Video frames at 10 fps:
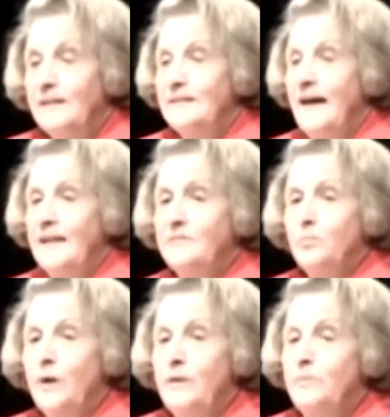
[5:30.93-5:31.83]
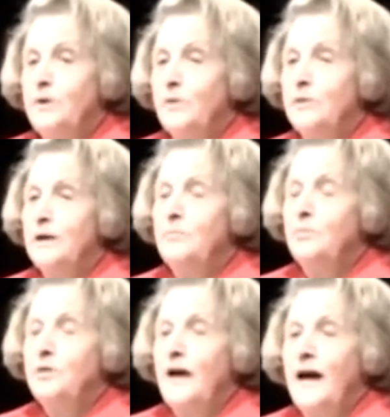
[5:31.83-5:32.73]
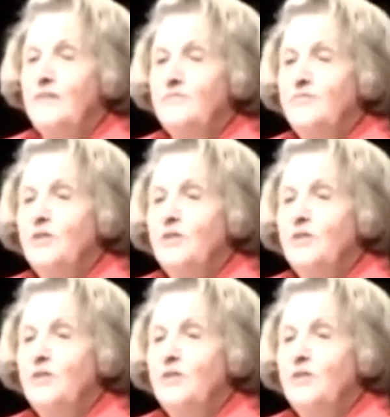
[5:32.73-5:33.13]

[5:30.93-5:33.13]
That way we only would have